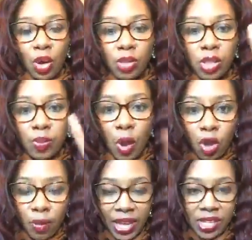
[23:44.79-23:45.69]

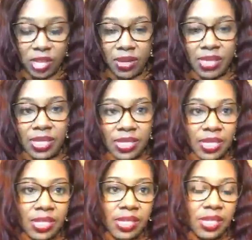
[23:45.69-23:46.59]
spoke me into
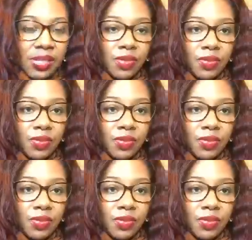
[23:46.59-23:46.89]
existence